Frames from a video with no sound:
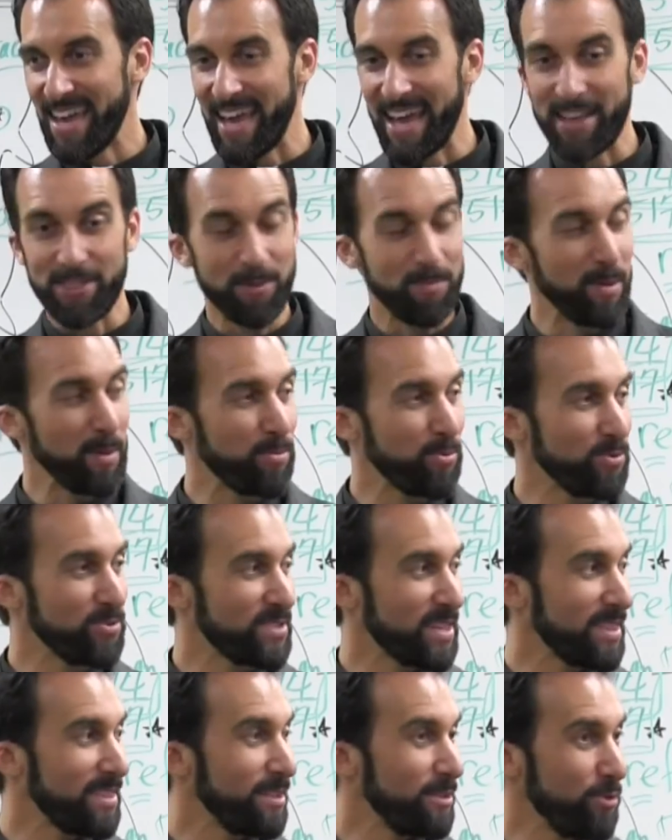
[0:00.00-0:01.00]
and the people who
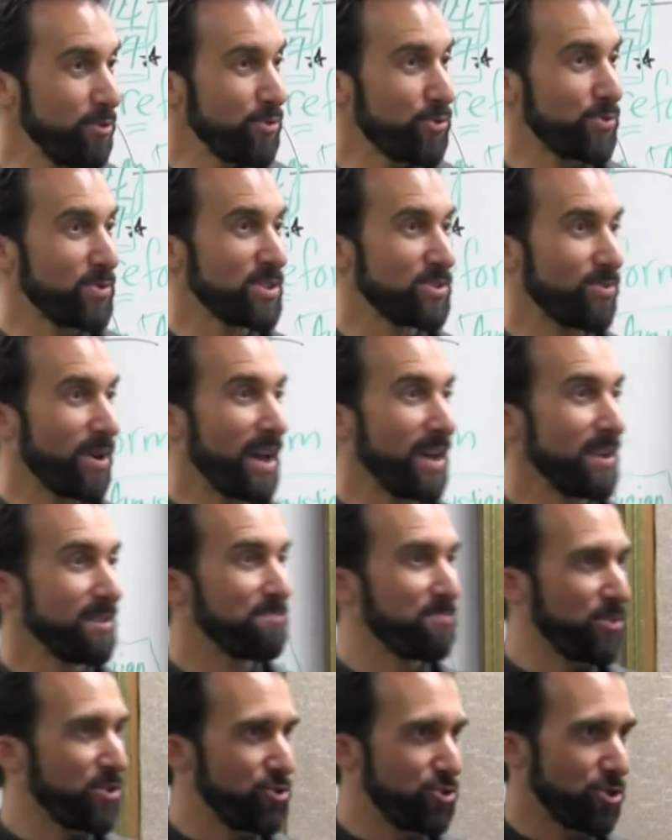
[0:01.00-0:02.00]
said that Luther is
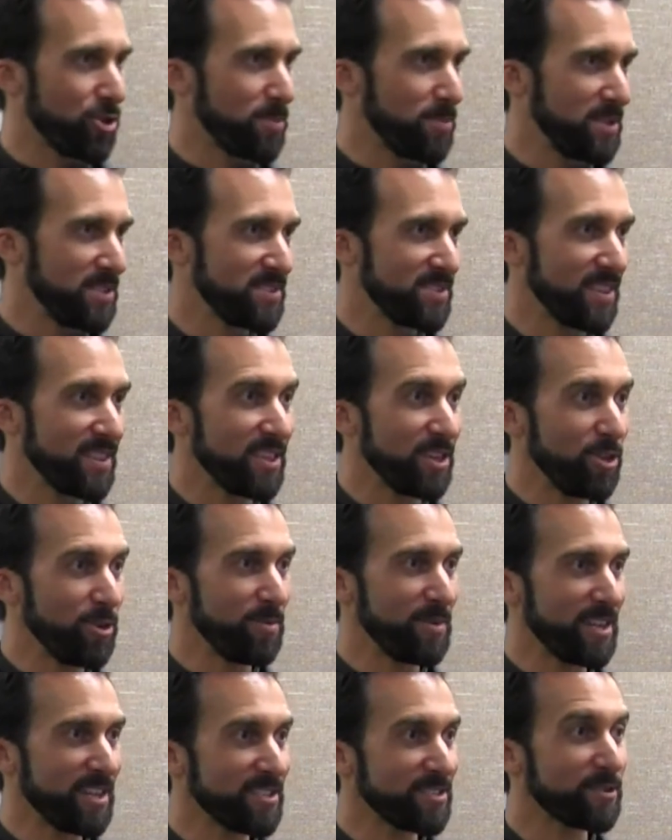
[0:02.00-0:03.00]
right, the Germans and the
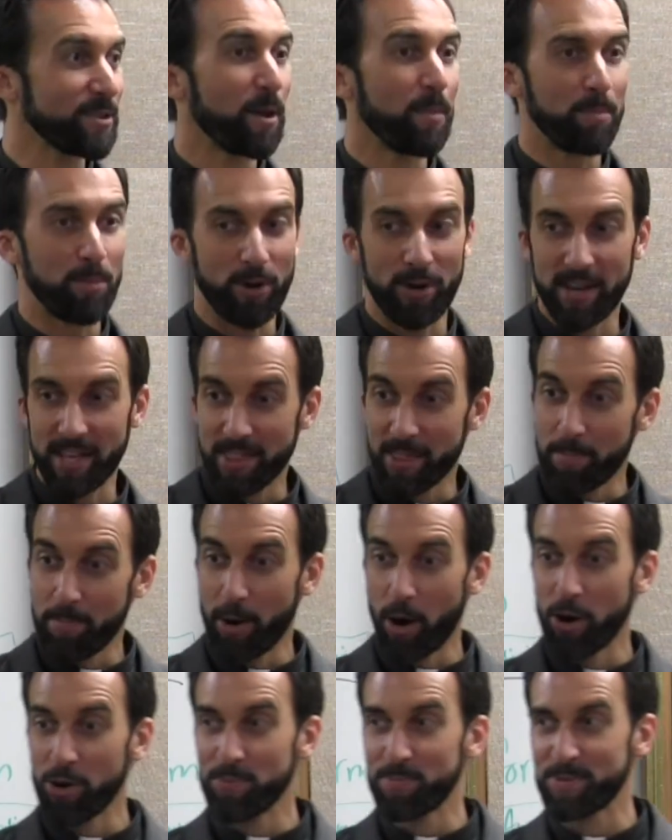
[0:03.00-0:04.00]
humanists, burning the
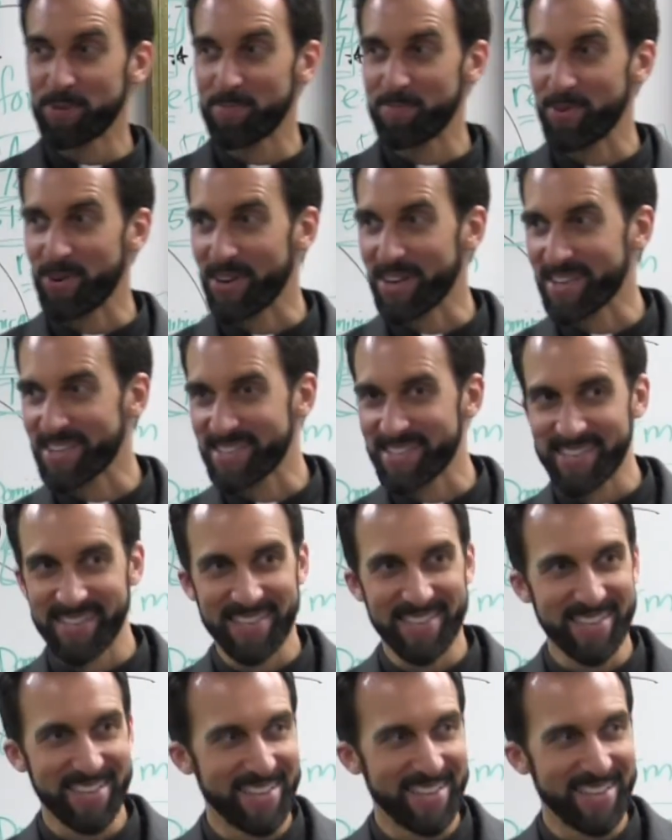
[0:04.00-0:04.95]
Pope's books.